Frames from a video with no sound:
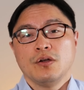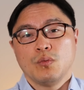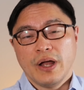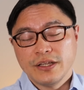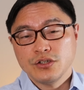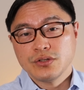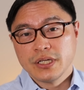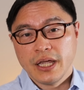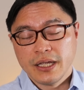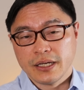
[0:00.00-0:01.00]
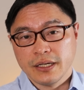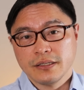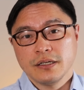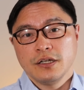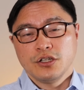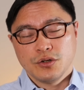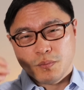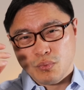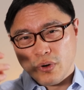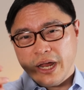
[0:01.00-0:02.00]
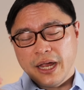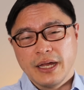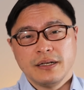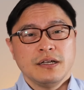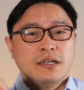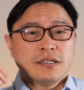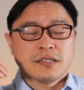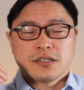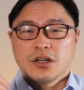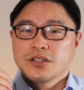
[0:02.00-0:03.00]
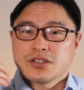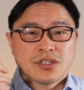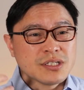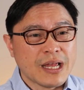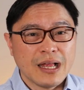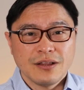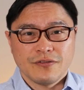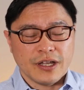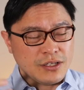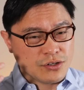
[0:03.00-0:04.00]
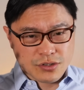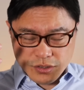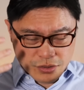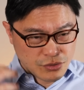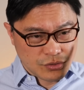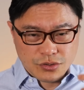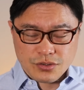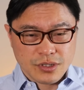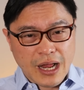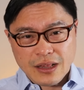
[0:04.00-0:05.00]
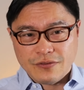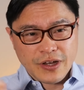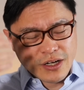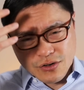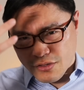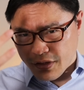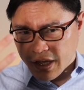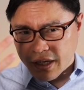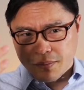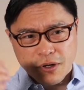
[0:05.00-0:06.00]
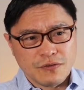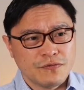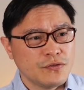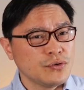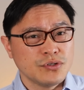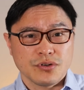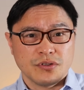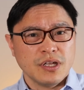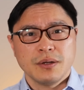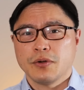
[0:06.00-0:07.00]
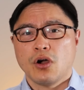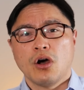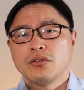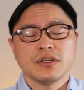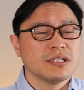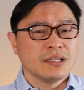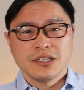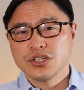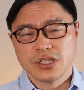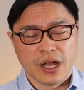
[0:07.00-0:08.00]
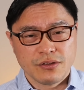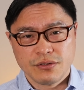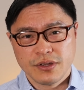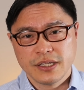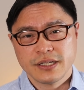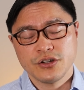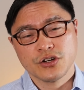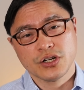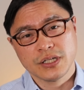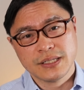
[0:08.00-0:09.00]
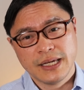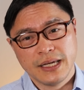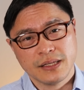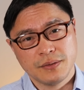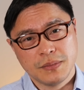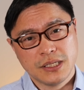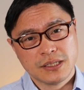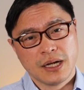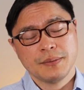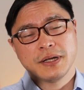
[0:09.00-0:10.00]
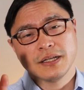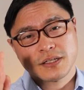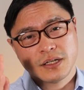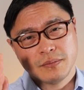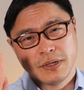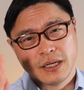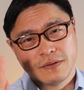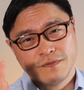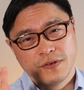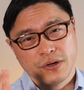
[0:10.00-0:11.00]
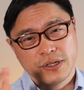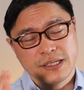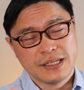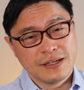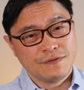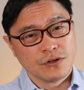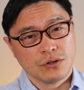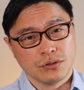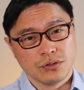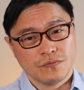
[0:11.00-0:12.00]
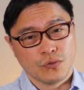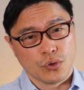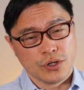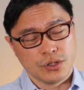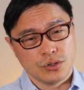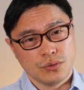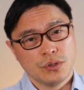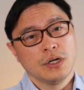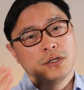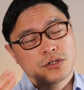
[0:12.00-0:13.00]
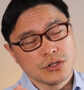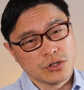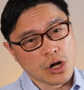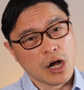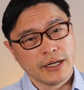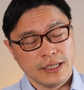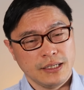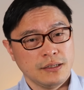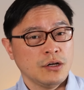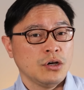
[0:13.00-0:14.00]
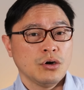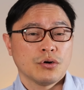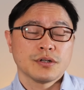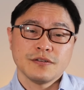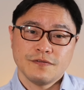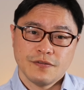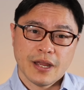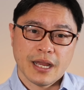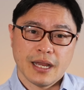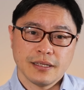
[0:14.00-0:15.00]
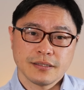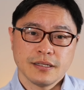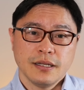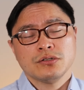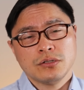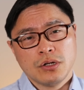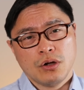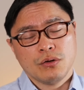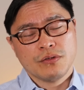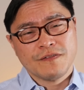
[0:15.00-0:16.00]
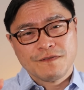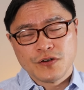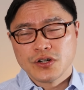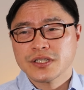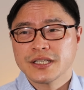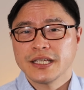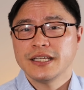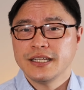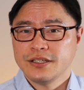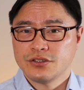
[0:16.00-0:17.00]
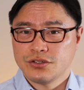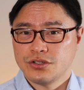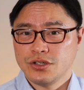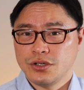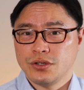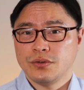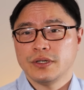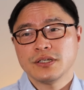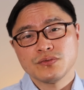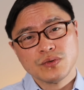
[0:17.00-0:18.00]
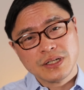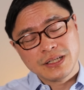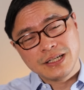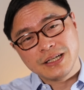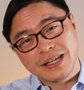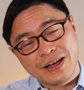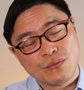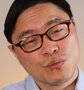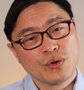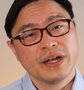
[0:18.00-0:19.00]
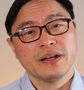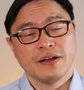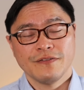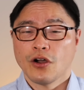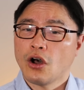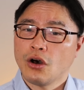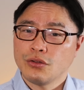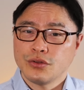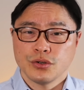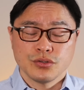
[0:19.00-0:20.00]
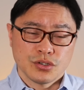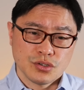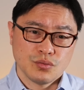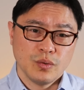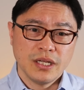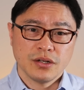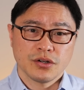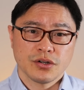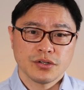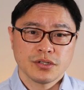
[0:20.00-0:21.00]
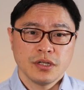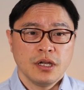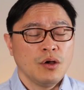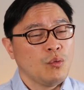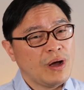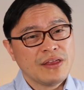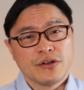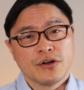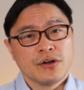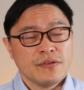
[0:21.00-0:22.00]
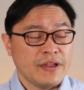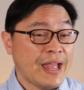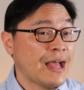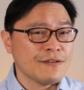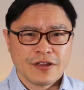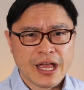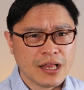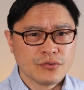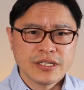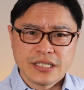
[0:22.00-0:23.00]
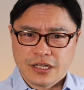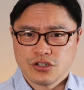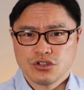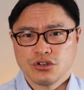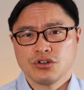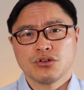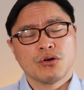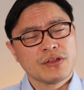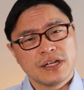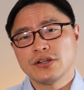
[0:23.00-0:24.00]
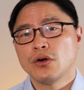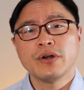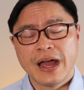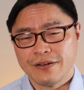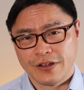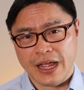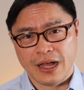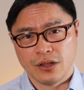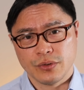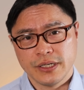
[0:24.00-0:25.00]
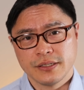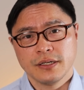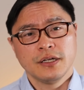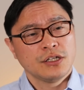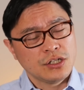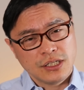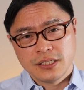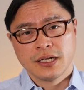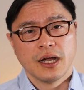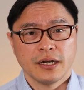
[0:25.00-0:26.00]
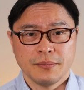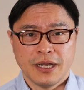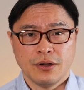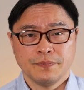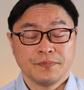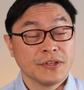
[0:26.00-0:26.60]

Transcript: When you take it, your brain starts to salivate. You're salivating, you're thinking about food, you're thinking about all the delicious other things that you're going to take in the meantime, and it's going to make it very difficult for you to not eat or to fast. So the first thing you need to do is really get rid of all those sweeteners, whether they have calories like sugar or they don't have calories. You need to cut them out.